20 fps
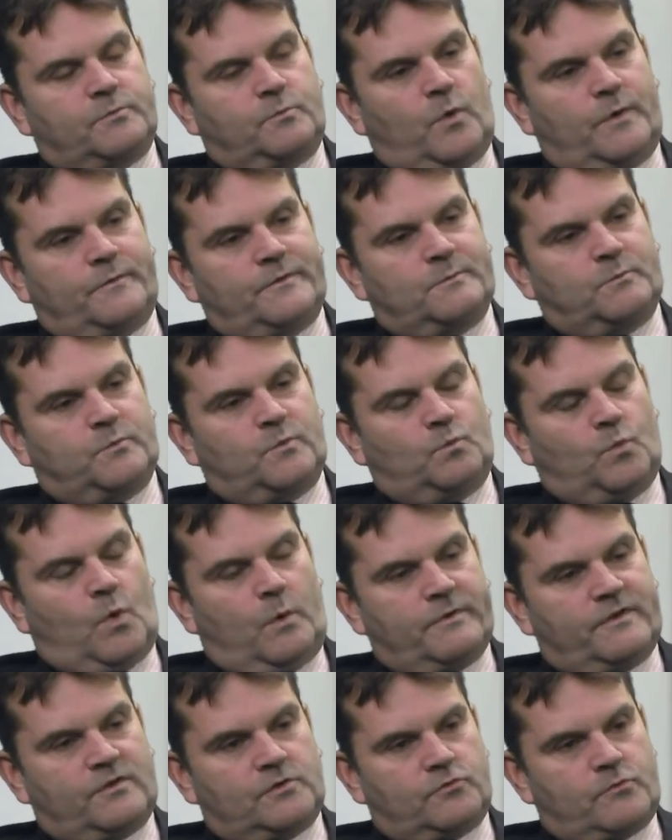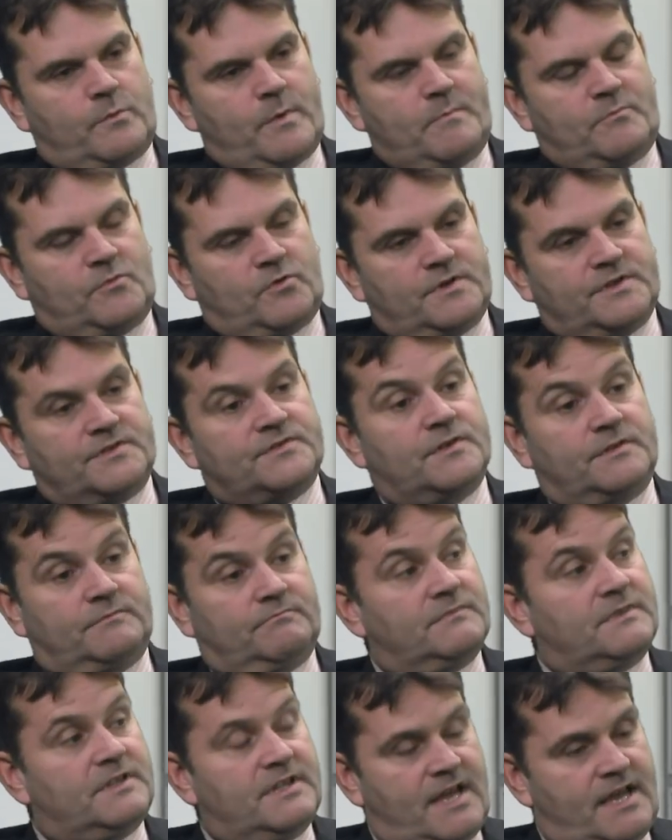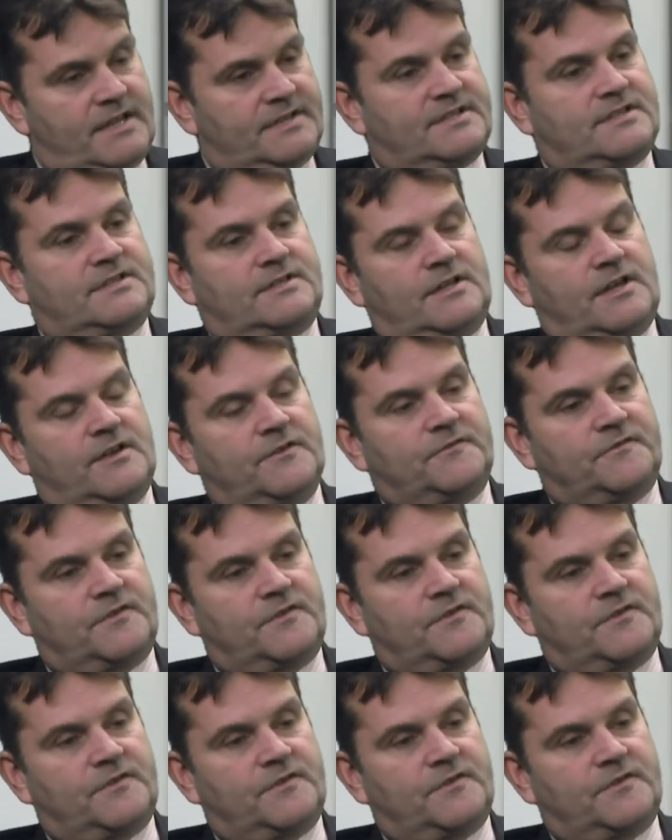what we've got to remember is that, yes, if